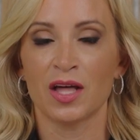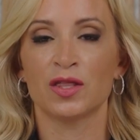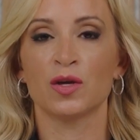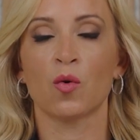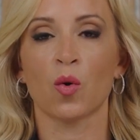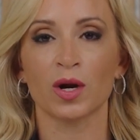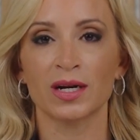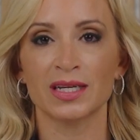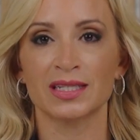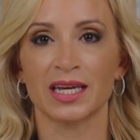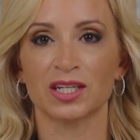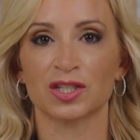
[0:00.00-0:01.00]
The
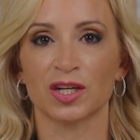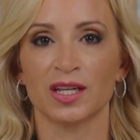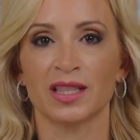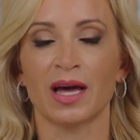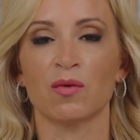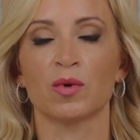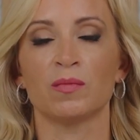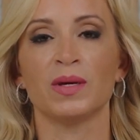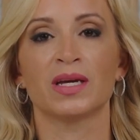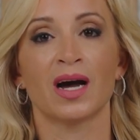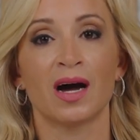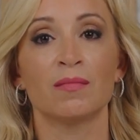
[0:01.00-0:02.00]
organization that would
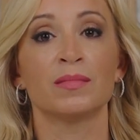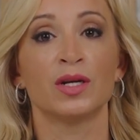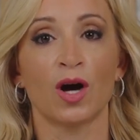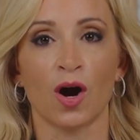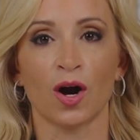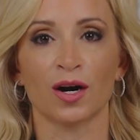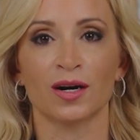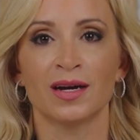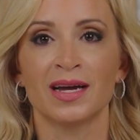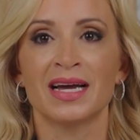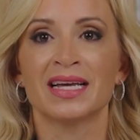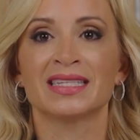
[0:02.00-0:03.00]
become NAR
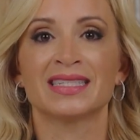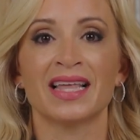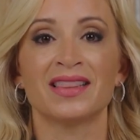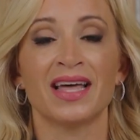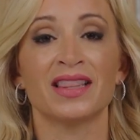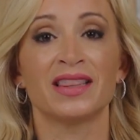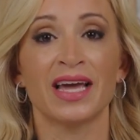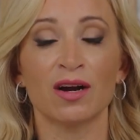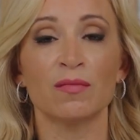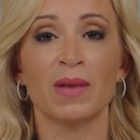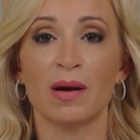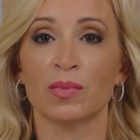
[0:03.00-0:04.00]
said that
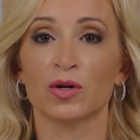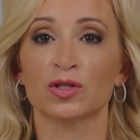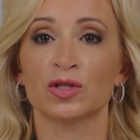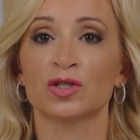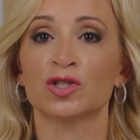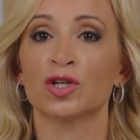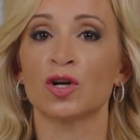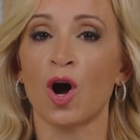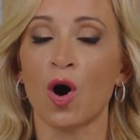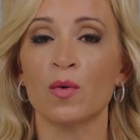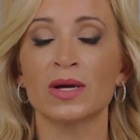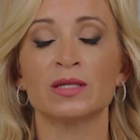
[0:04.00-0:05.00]
their members should
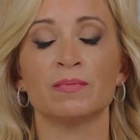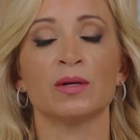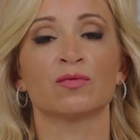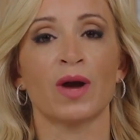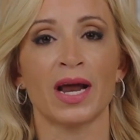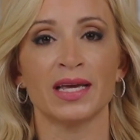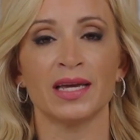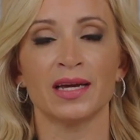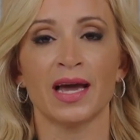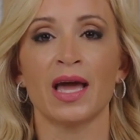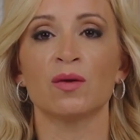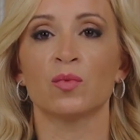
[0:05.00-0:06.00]
always be ready
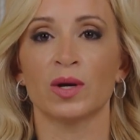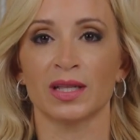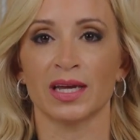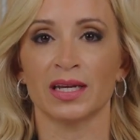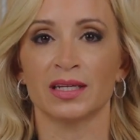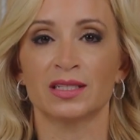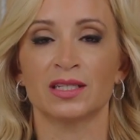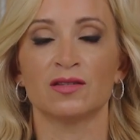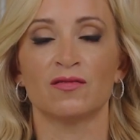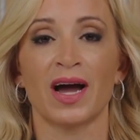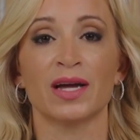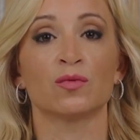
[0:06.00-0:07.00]
and willing to
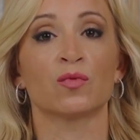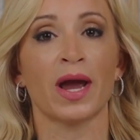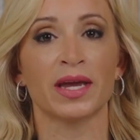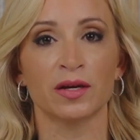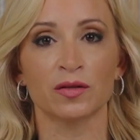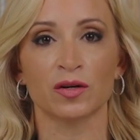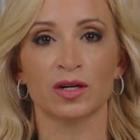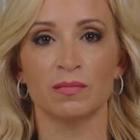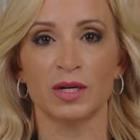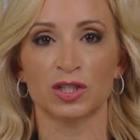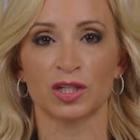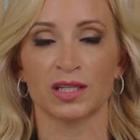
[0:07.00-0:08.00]
divide regular
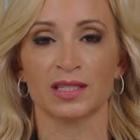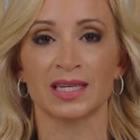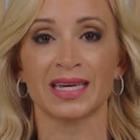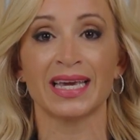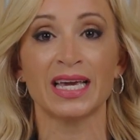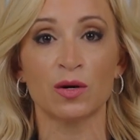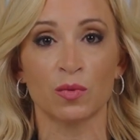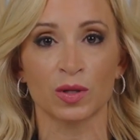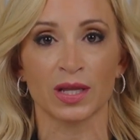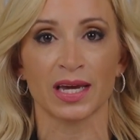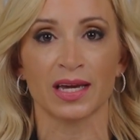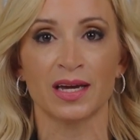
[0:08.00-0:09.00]
commissions
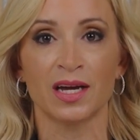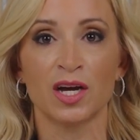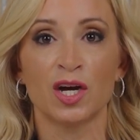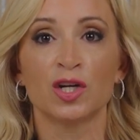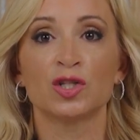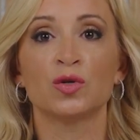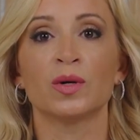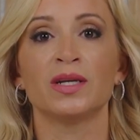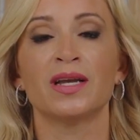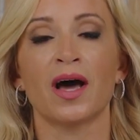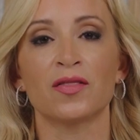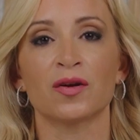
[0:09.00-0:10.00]
equally to
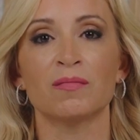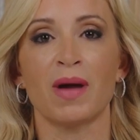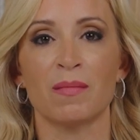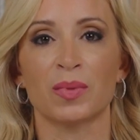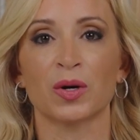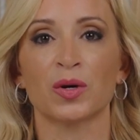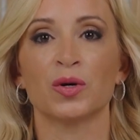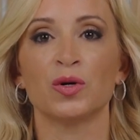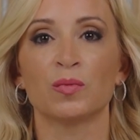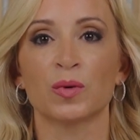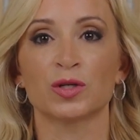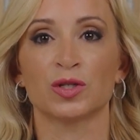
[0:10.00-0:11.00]
another member who
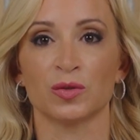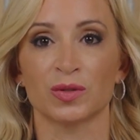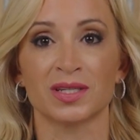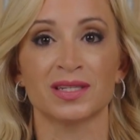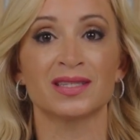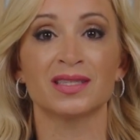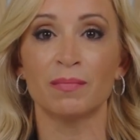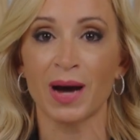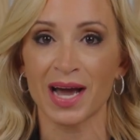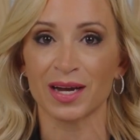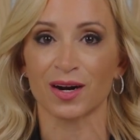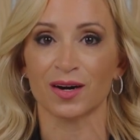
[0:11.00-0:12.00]
produces the
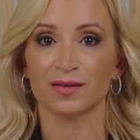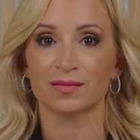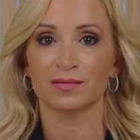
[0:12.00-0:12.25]
buyer.